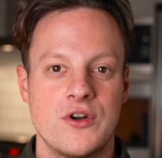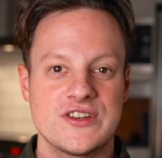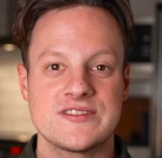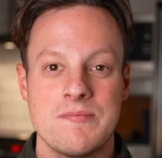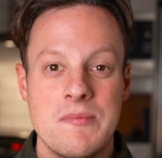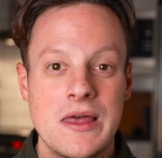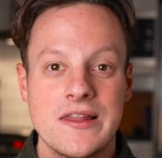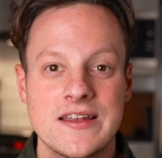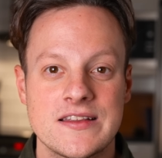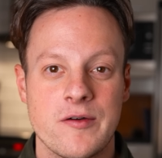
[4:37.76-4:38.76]
or just
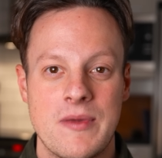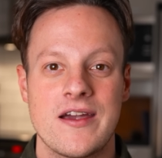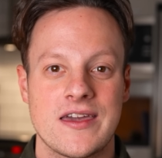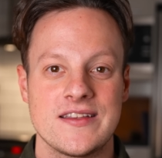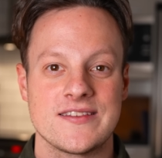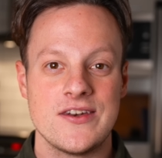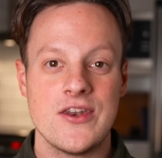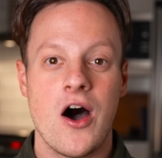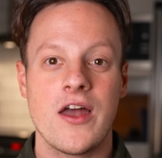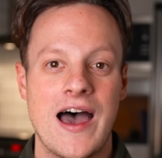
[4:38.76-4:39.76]
millions of Americans
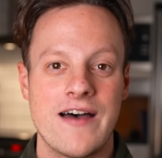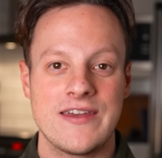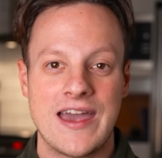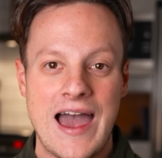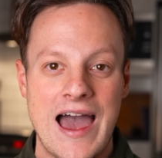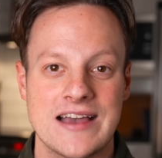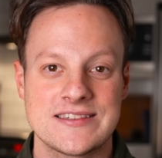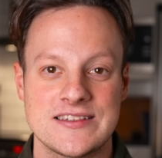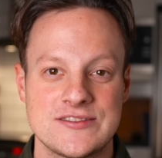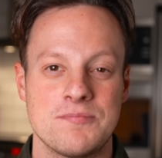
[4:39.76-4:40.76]
not having
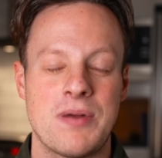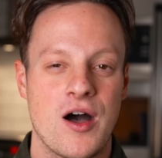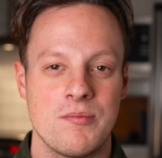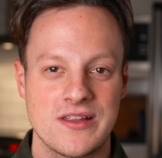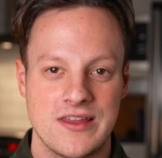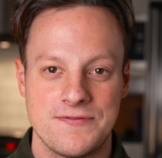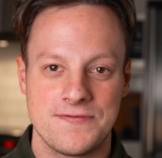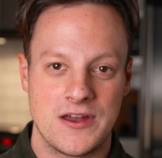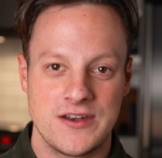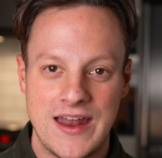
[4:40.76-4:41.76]
access to publicly
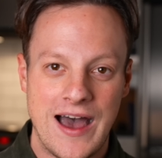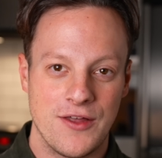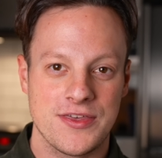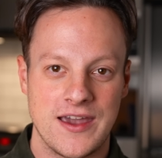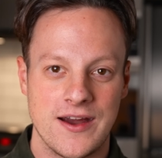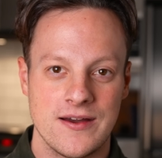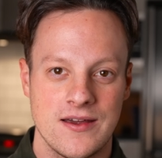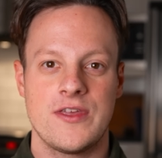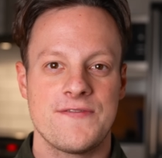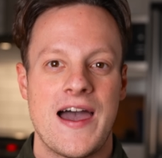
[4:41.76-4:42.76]
funded healthcare,
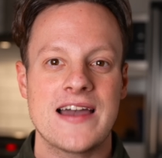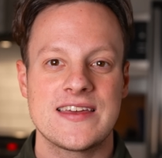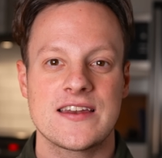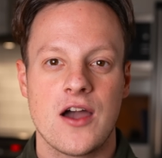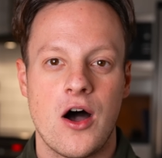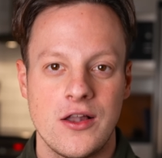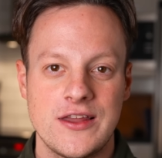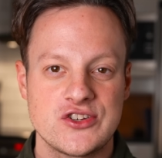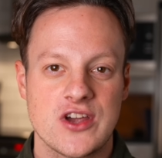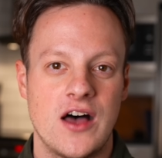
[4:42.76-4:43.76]
or the fact that
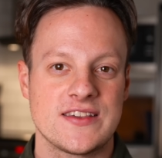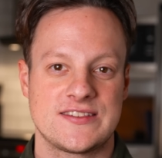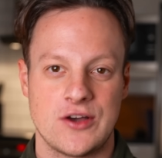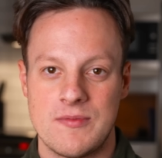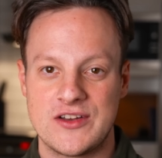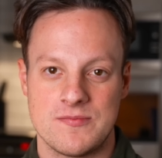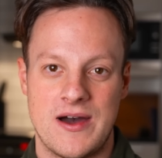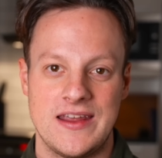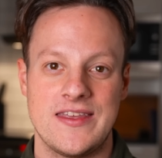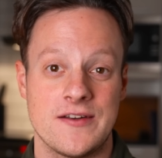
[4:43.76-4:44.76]
college costs so much
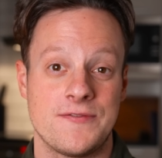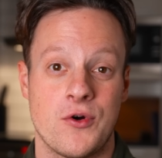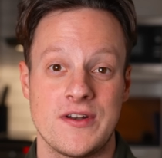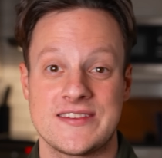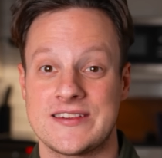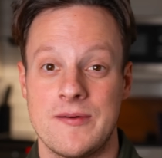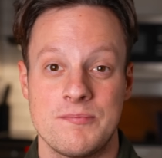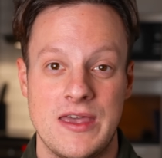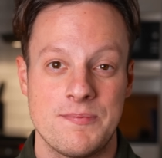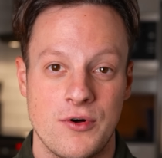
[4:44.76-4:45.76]
money that affords some
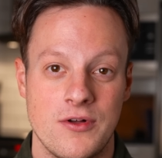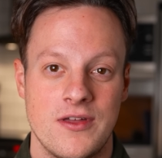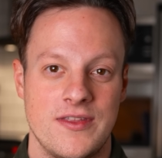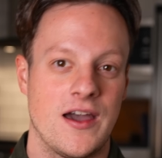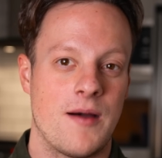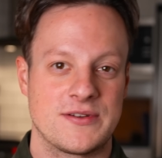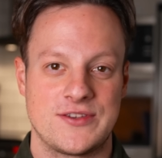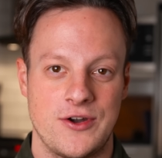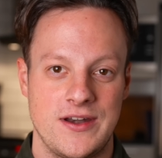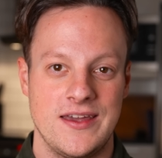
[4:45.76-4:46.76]
people the
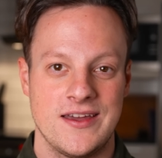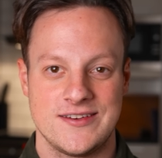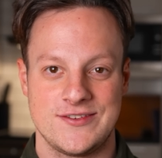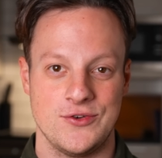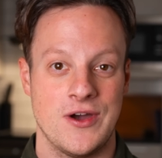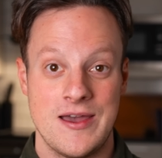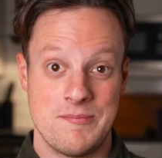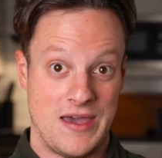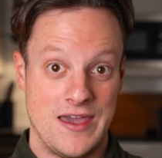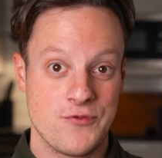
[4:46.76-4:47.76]
opportunity to
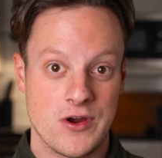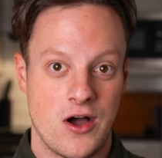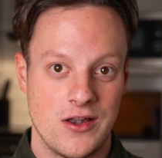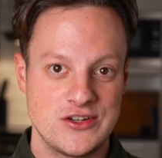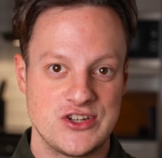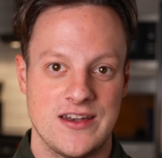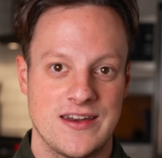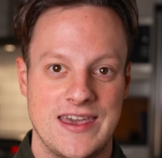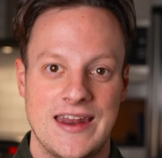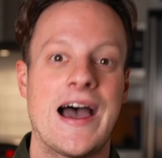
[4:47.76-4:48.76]
pay for college
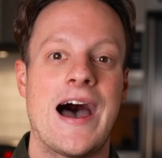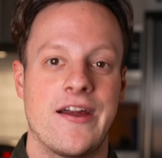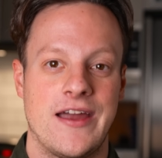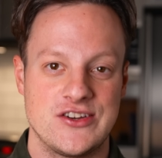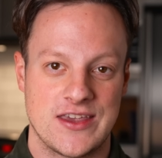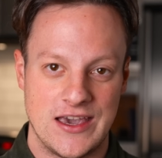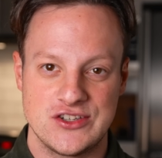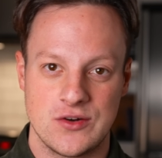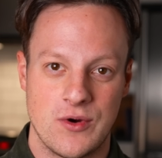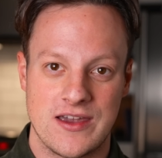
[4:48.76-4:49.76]
and get a higher
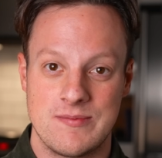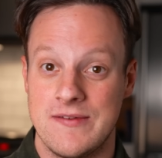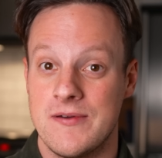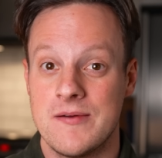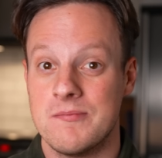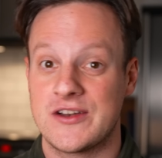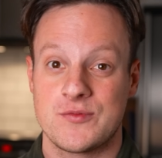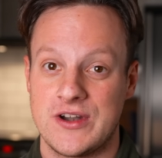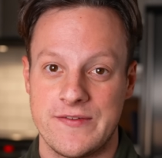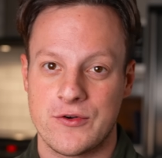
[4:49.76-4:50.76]
education where it can be much
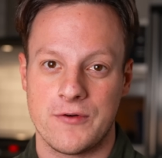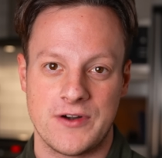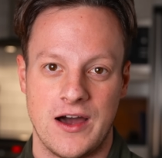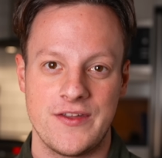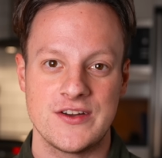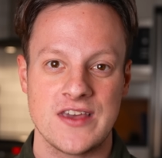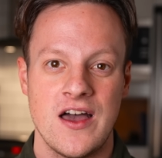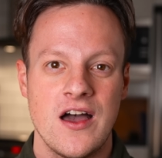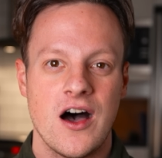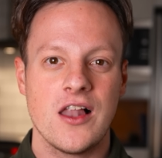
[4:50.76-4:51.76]
more difficult for others.
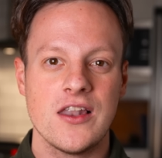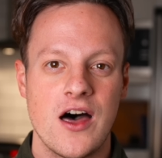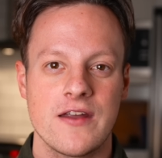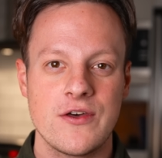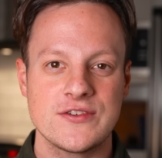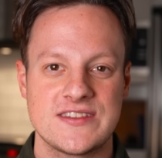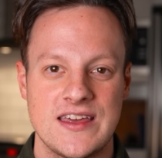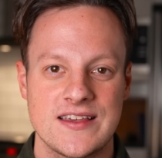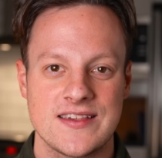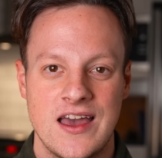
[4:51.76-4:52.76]
A lot of those
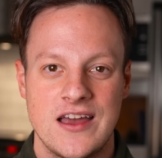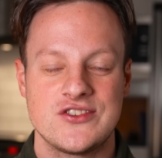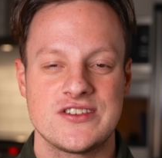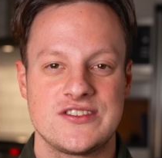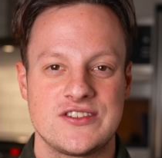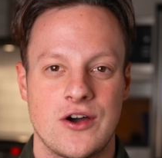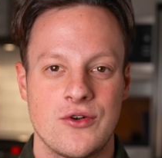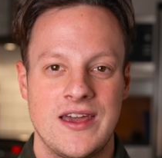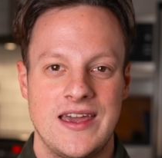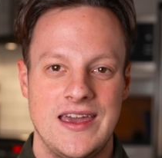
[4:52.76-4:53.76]
things just
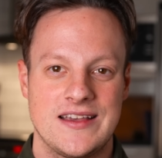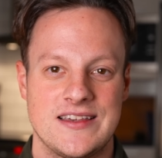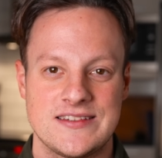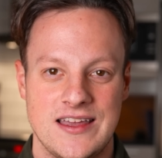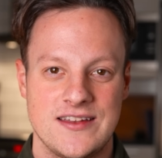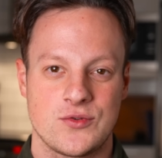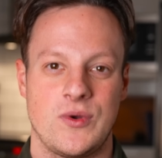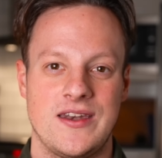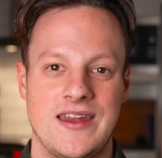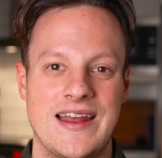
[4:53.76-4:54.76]
don't exist in
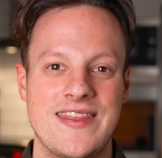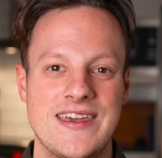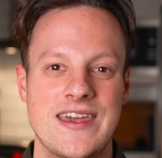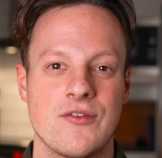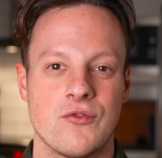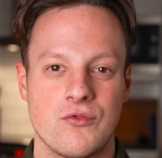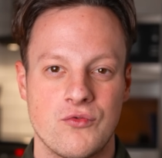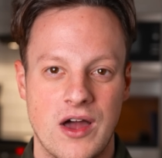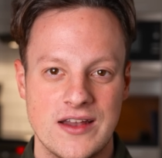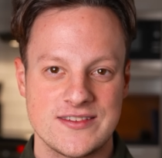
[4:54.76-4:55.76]
Sweden. And I think it
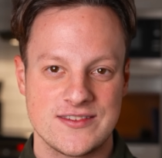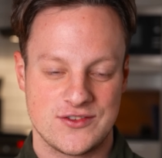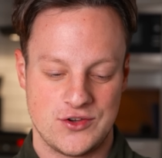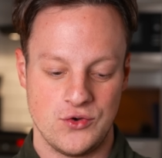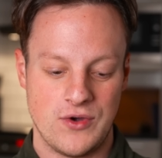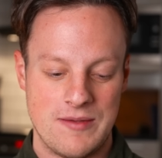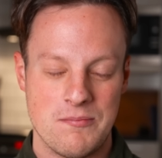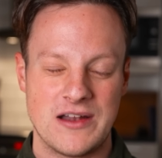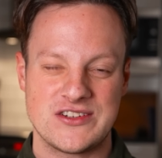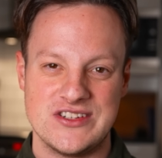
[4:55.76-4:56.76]
runs to a
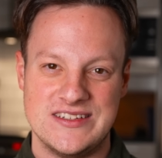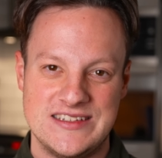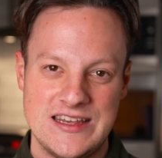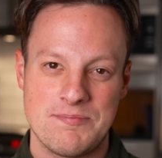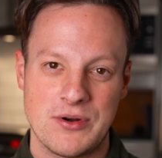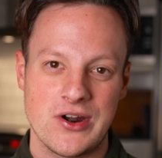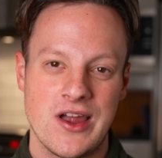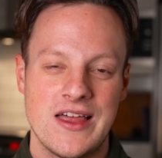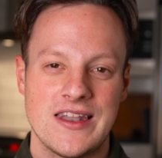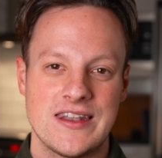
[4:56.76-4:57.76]
much deeper
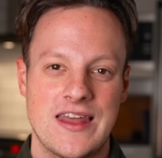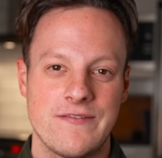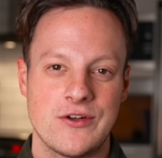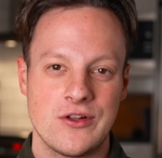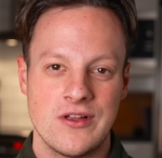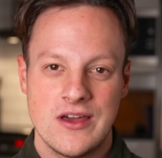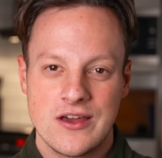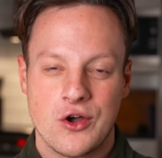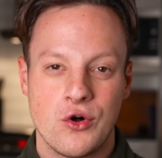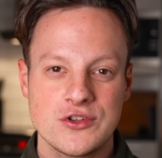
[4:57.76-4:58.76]
level
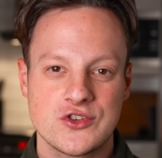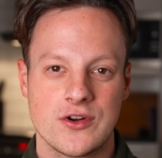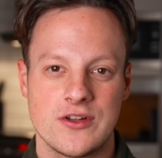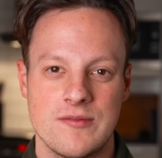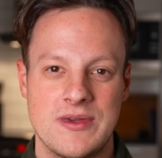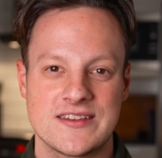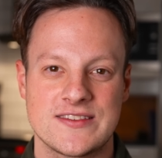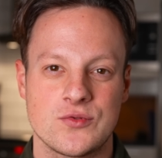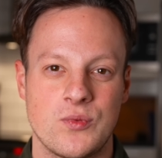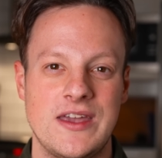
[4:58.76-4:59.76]
culturally because
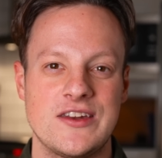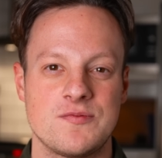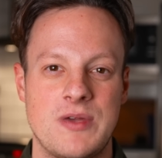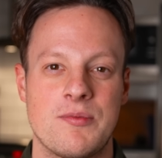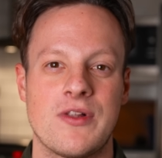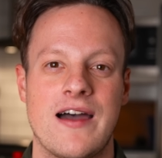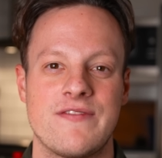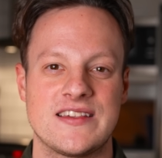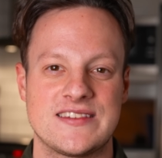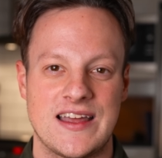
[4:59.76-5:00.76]
Swedish people have
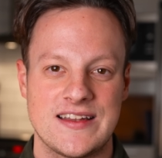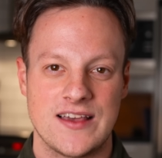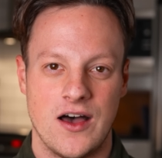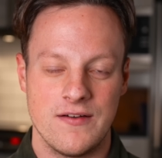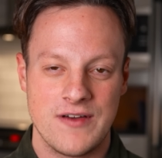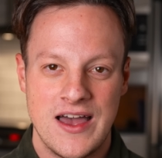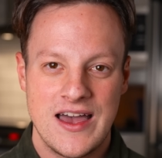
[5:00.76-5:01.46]
this sense of